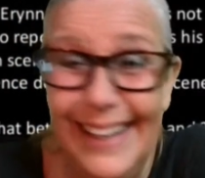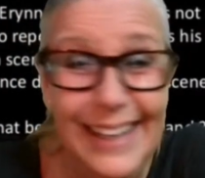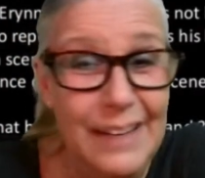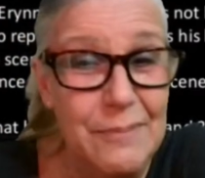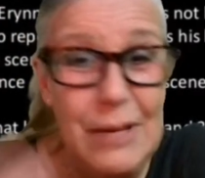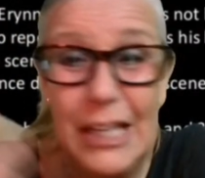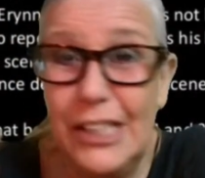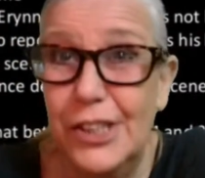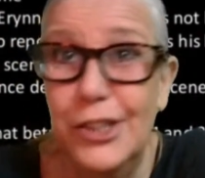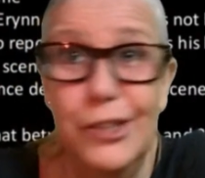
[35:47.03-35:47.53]

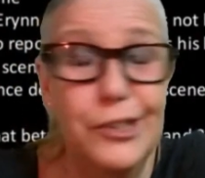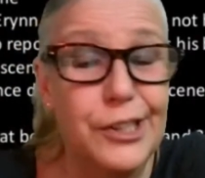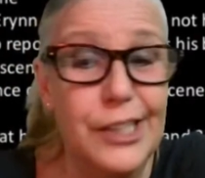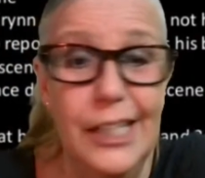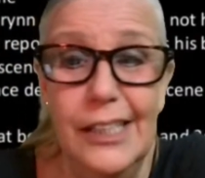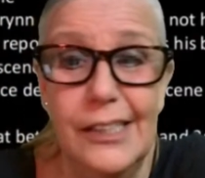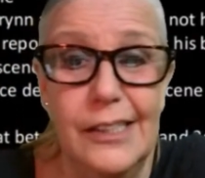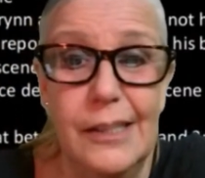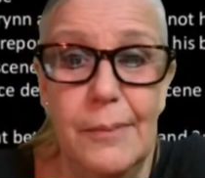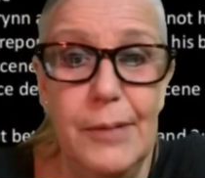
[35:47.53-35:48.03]
Makes no
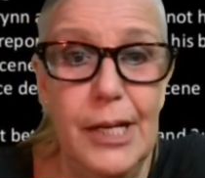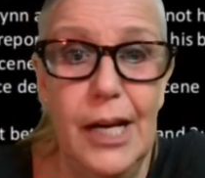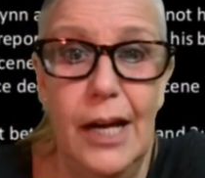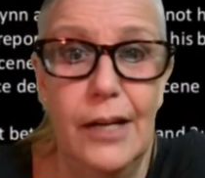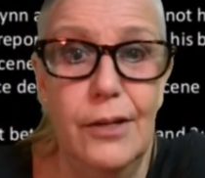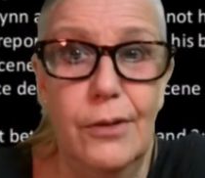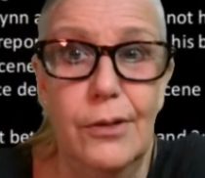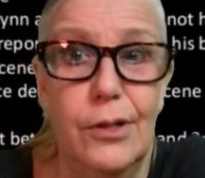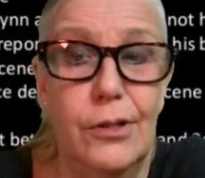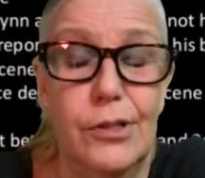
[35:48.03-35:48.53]
sense. I mean, I
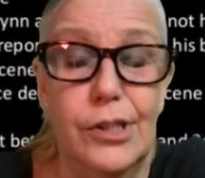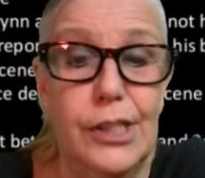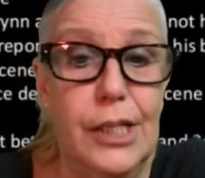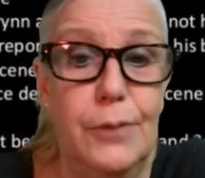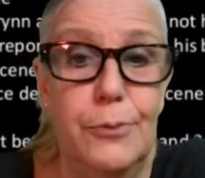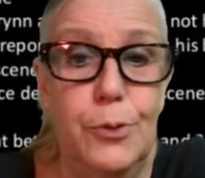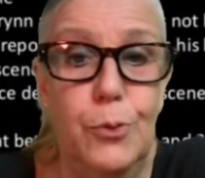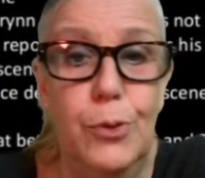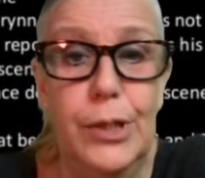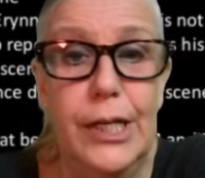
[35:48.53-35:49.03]
don't
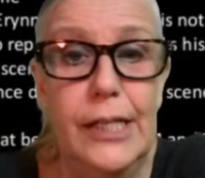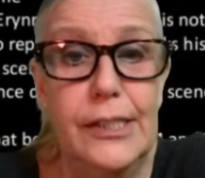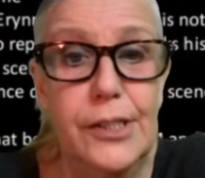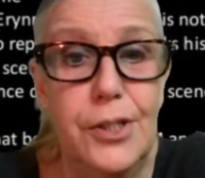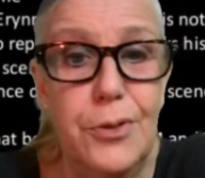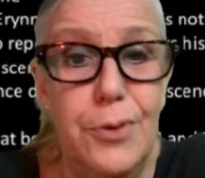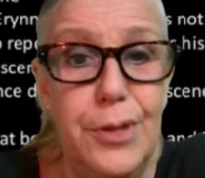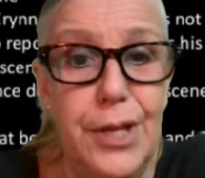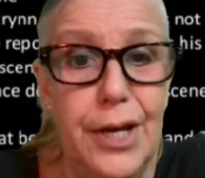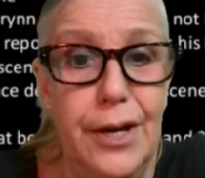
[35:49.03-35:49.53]
understand what one has to
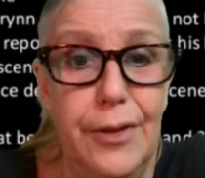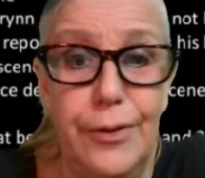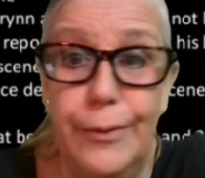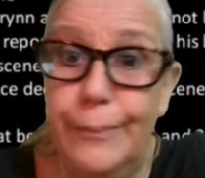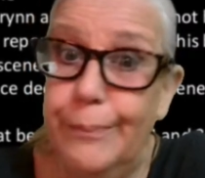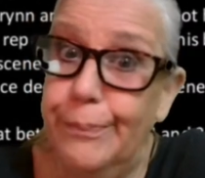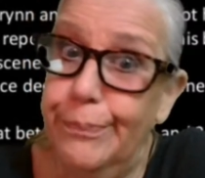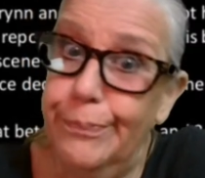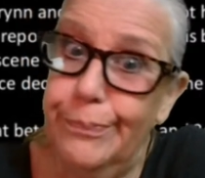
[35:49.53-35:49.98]
do with the other.